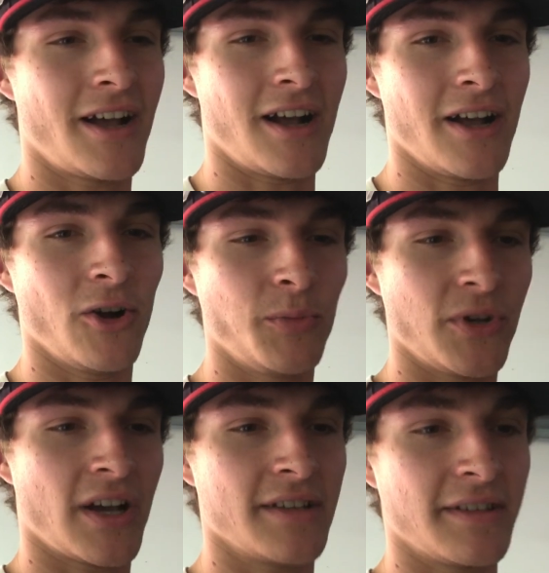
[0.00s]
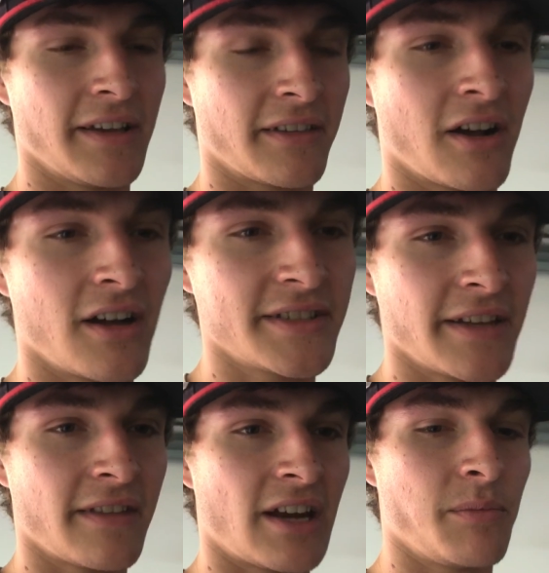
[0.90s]
I hope you guys like the
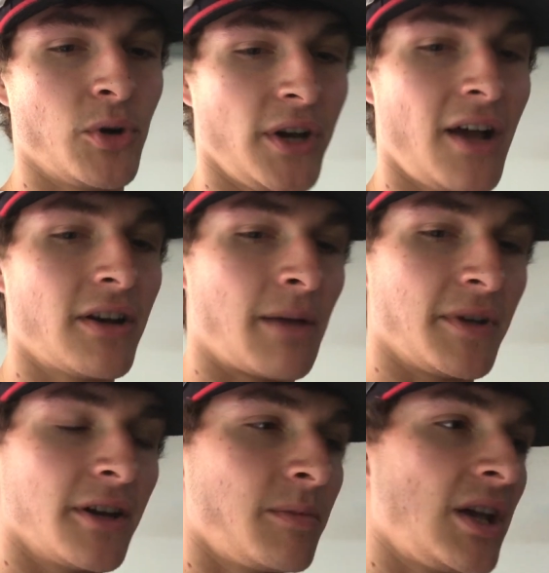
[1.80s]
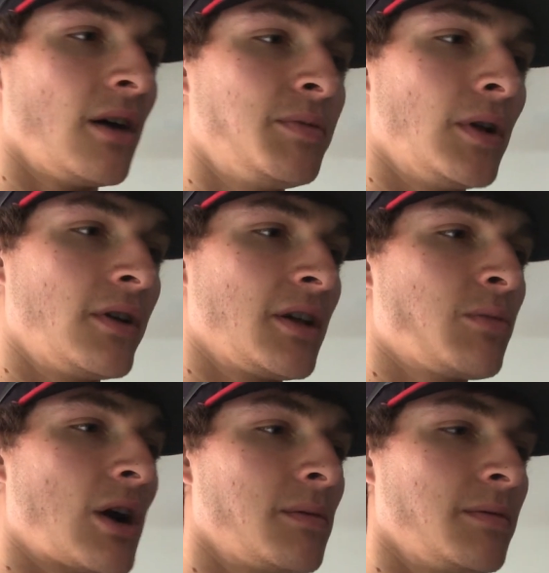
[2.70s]
content that I put out. I'm gonna be uploading
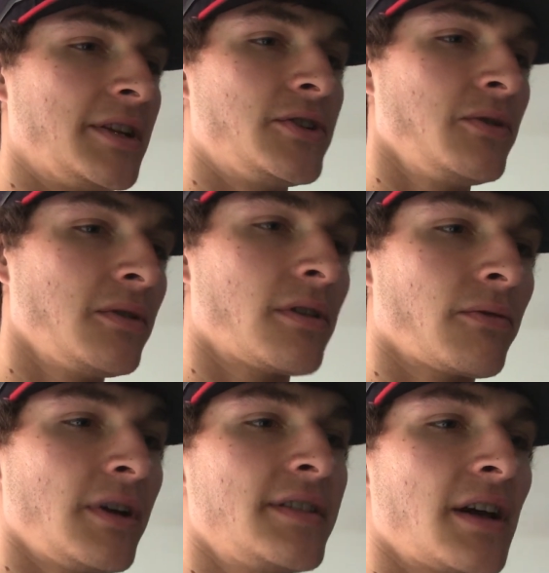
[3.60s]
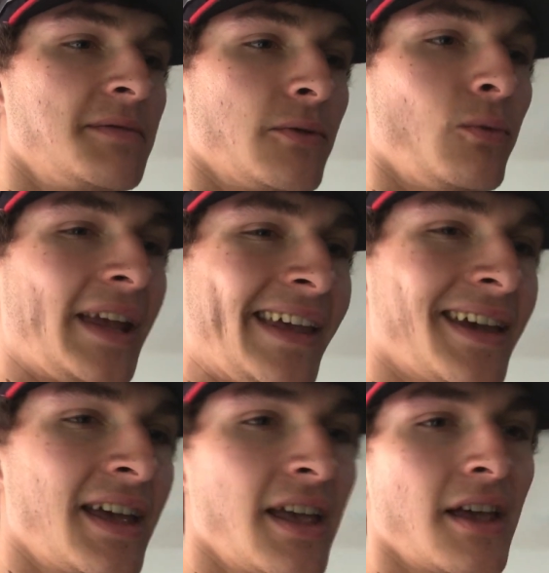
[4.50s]
probably 2 to 3 times a
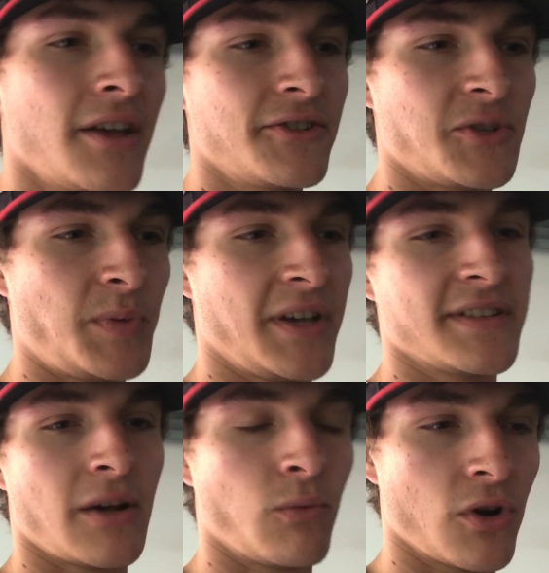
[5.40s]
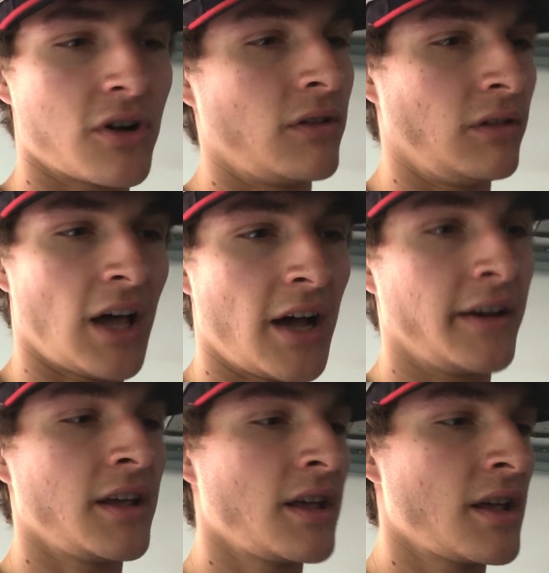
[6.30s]
week, just because I work a
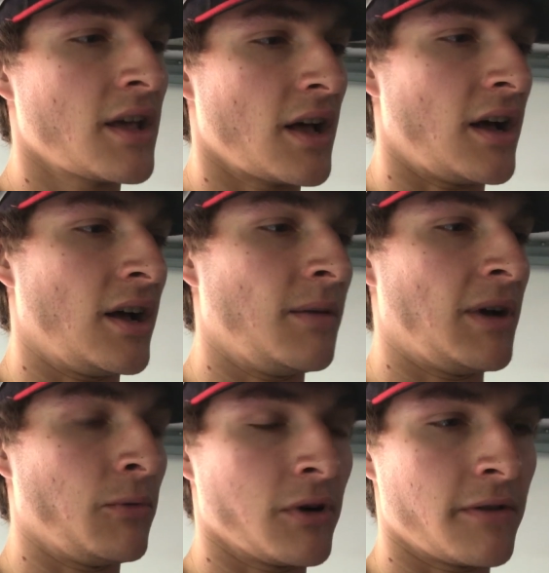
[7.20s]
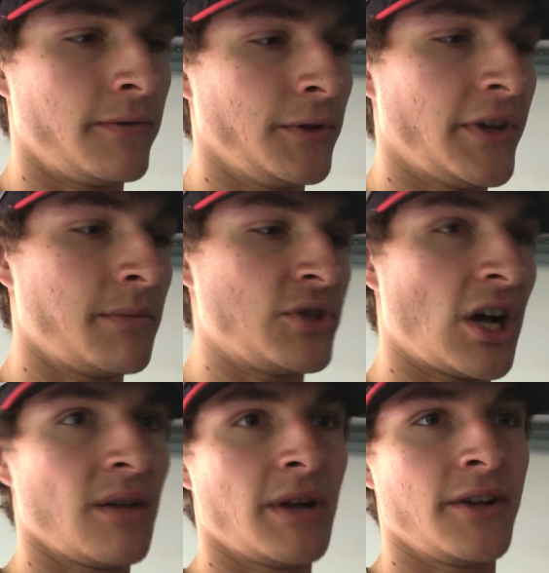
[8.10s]
lot. I work a full-time
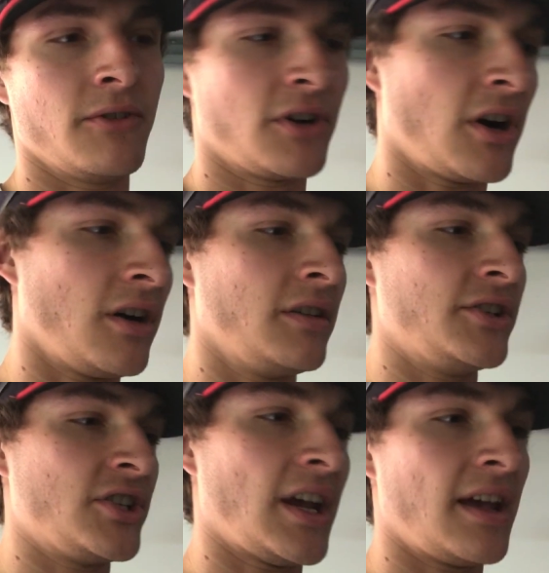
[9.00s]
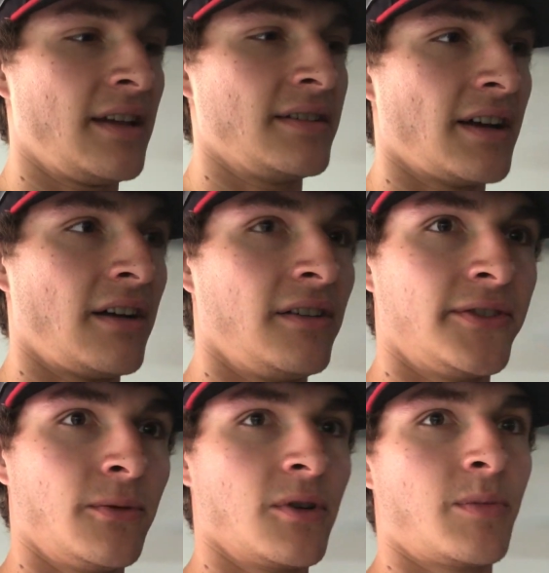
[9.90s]
job, I go to college, and I
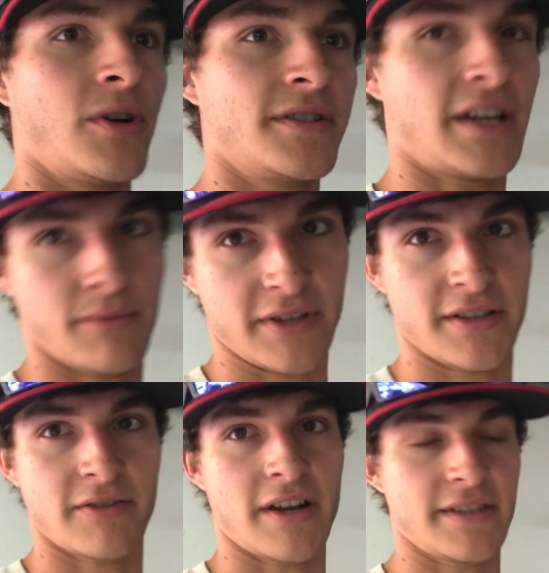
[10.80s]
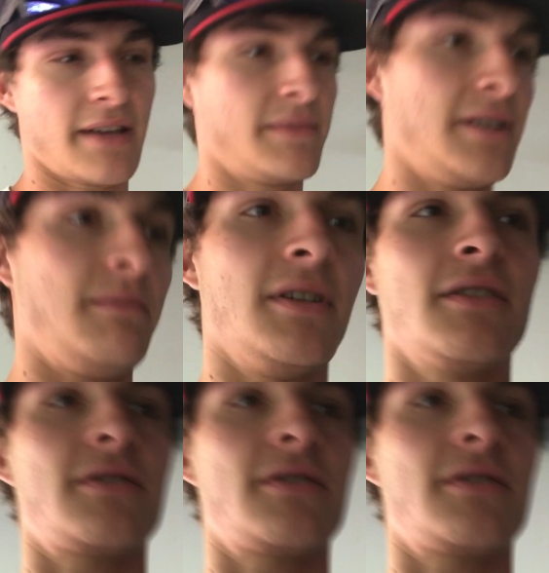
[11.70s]
also work part-time with the Trans Am team.